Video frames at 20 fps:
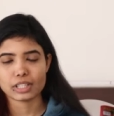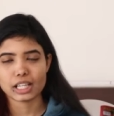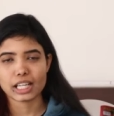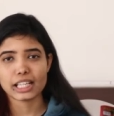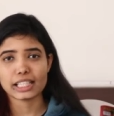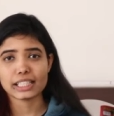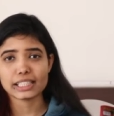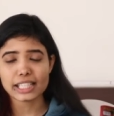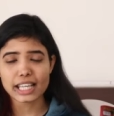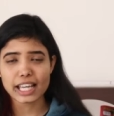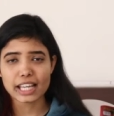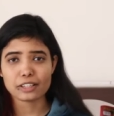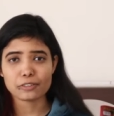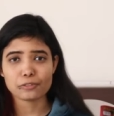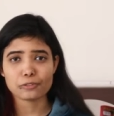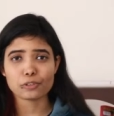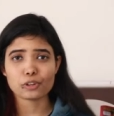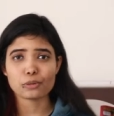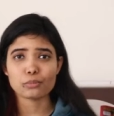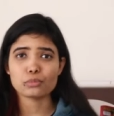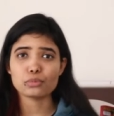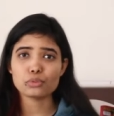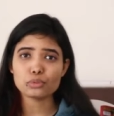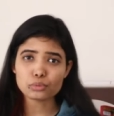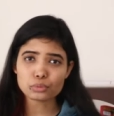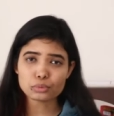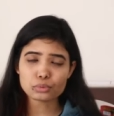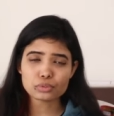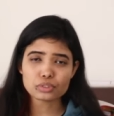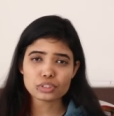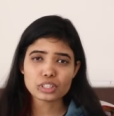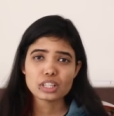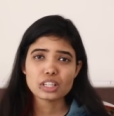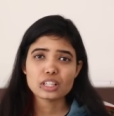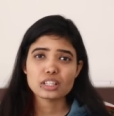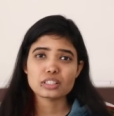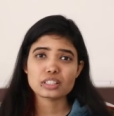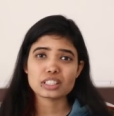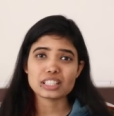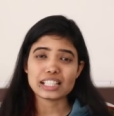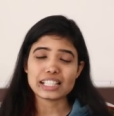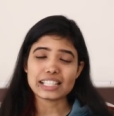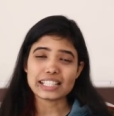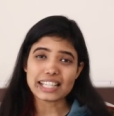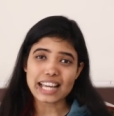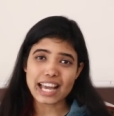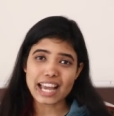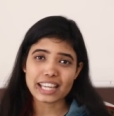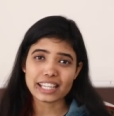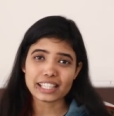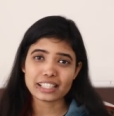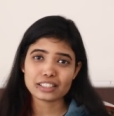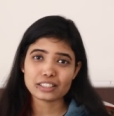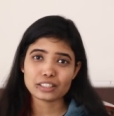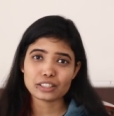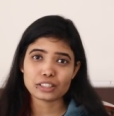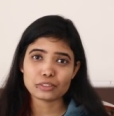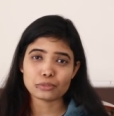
And then from noon till night,